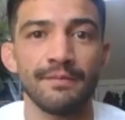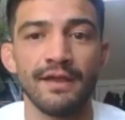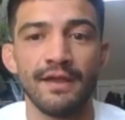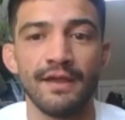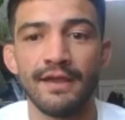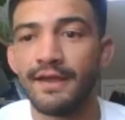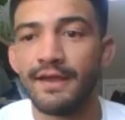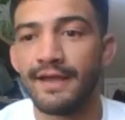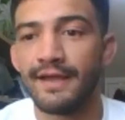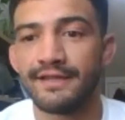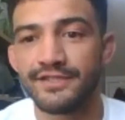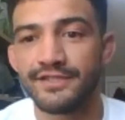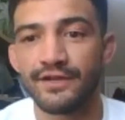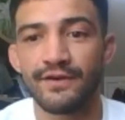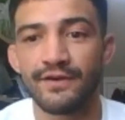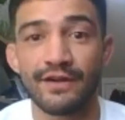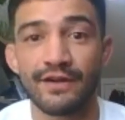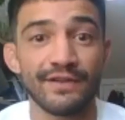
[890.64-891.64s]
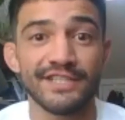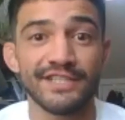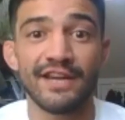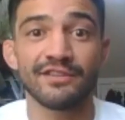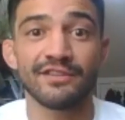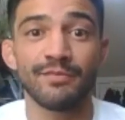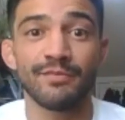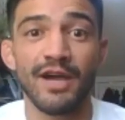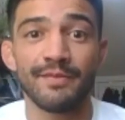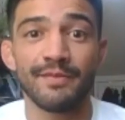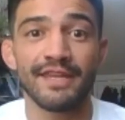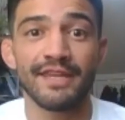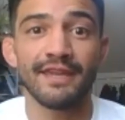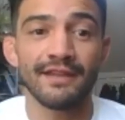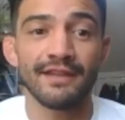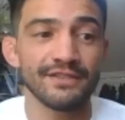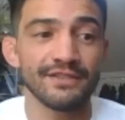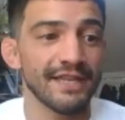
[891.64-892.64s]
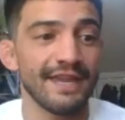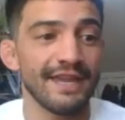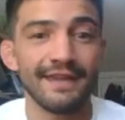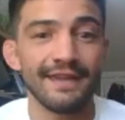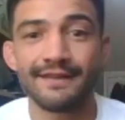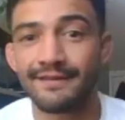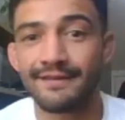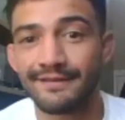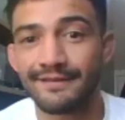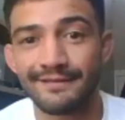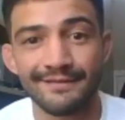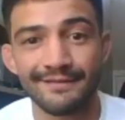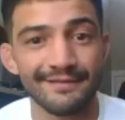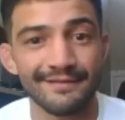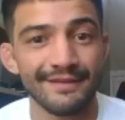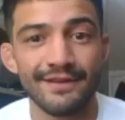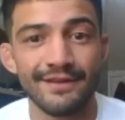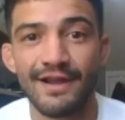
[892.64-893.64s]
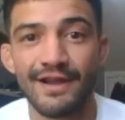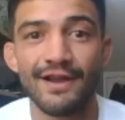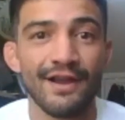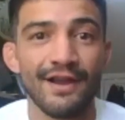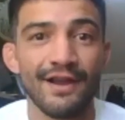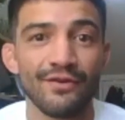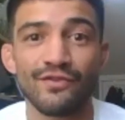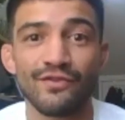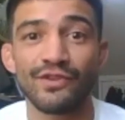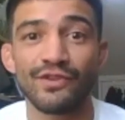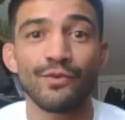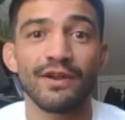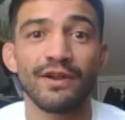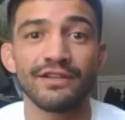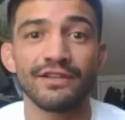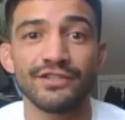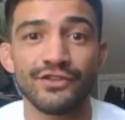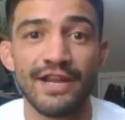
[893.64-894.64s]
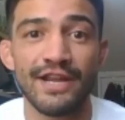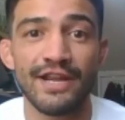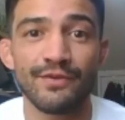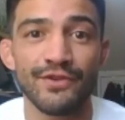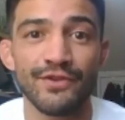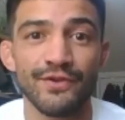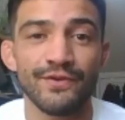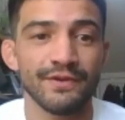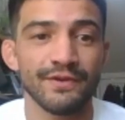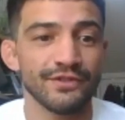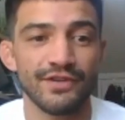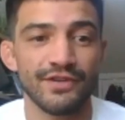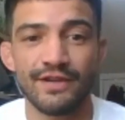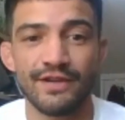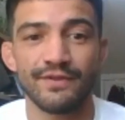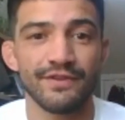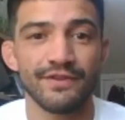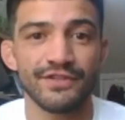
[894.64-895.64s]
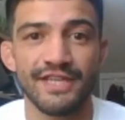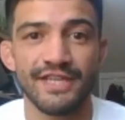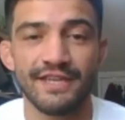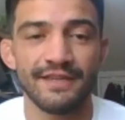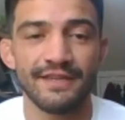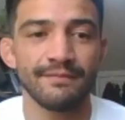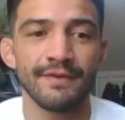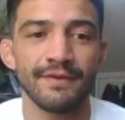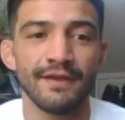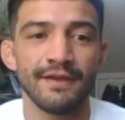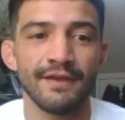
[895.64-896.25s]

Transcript: And so I reached out to Bobby King. I was like, hey, you know, I really want to train with you and train with your team.